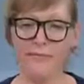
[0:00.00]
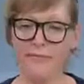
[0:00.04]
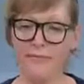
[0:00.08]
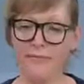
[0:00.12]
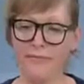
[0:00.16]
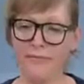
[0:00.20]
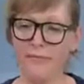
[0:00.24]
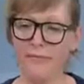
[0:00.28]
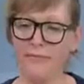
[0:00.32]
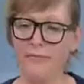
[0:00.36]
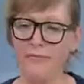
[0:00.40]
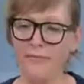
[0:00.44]

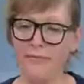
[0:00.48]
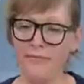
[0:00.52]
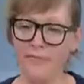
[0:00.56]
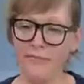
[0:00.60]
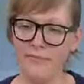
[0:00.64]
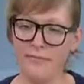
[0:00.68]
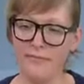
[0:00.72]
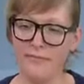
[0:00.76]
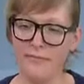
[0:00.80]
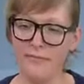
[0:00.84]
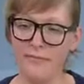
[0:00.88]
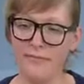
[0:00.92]

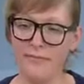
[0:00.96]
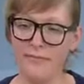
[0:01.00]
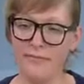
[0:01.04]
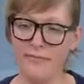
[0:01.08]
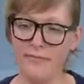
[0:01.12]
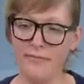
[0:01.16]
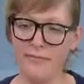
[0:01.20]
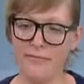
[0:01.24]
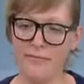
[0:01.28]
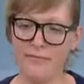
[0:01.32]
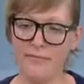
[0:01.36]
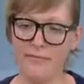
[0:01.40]

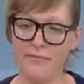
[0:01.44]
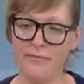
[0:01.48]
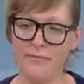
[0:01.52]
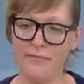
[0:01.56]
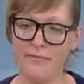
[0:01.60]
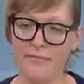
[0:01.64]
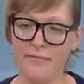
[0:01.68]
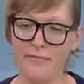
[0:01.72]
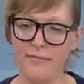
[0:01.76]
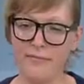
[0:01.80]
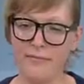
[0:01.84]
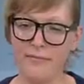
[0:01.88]

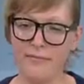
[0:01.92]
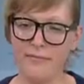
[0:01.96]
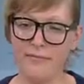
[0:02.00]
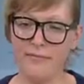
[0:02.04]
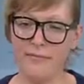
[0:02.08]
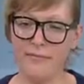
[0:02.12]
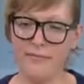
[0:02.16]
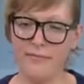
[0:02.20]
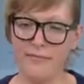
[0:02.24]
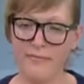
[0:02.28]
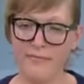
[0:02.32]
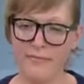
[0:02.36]

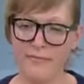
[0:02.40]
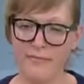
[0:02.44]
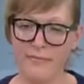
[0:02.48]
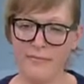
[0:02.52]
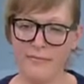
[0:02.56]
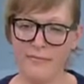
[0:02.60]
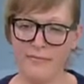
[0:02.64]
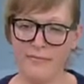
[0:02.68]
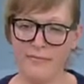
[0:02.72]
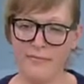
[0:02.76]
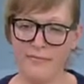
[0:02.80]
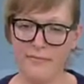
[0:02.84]

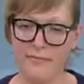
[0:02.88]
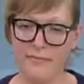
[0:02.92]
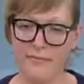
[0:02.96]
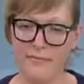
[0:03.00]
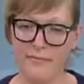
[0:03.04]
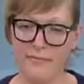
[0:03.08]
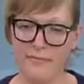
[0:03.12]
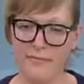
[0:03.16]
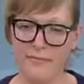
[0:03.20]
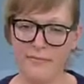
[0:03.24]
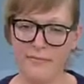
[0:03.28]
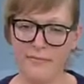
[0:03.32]

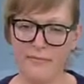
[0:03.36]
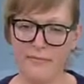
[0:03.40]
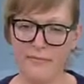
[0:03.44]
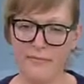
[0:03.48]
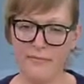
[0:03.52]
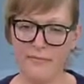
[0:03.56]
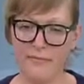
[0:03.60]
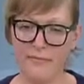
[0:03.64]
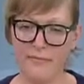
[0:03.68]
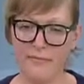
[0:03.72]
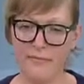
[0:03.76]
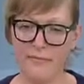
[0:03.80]

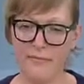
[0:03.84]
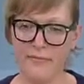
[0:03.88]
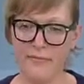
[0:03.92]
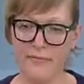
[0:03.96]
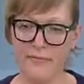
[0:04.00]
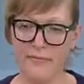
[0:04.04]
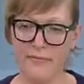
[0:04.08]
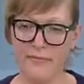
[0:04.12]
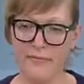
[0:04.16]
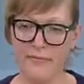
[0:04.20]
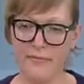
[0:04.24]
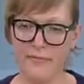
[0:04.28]

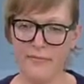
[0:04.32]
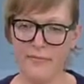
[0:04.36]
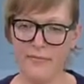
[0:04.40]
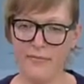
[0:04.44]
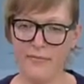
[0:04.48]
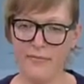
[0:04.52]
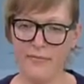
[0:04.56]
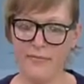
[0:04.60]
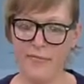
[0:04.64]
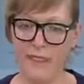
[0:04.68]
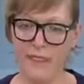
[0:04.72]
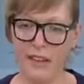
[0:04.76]

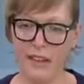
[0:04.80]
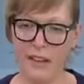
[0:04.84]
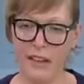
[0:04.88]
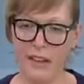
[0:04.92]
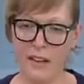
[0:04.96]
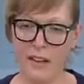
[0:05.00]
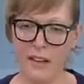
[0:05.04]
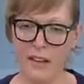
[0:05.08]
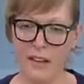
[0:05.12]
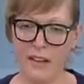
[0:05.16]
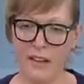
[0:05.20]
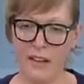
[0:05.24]

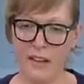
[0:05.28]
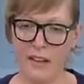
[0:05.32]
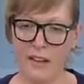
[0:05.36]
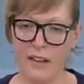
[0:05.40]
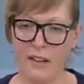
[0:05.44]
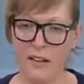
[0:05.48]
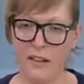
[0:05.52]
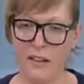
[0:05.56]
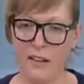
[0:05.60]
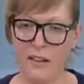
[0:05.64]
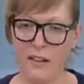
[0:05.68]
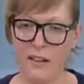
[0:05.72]

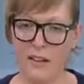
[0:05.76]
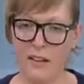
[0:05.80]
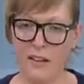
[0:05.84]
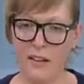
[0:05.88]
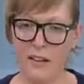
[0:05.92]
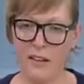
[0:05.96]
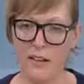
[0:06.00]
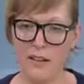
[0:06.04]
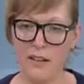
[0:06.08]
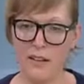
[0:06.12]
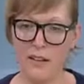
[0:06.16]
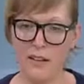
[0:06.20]

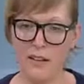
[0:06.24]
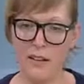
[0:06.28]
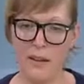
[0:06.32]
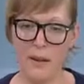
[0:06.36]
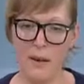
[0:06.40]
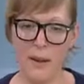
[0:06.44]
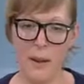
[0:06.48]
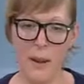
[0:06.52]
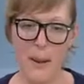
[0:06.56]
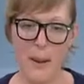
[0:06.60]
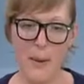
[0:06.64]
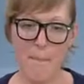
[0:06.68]

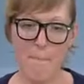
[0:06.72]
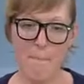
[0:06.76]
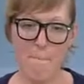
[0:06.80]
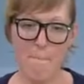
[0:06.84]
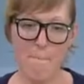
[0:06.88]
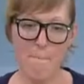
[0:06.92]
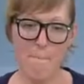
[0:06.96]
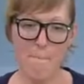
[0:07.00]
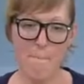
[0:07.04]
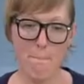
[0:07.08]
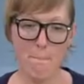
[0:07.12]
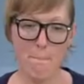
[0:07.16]

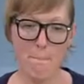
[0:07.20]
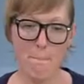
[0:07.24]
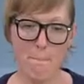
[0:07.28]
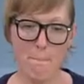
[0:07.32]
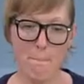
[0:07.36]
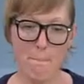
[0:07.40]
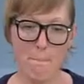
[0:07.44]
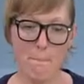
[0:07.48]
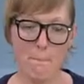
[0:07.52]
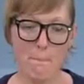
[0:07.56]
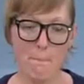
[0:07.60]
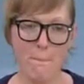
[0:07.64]

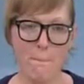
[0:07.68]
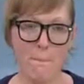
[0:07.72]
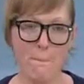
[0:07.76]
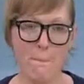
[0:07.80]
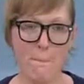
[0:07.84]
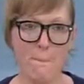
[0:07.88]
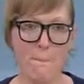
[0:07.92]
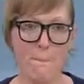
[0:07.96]
The person shown says nothing.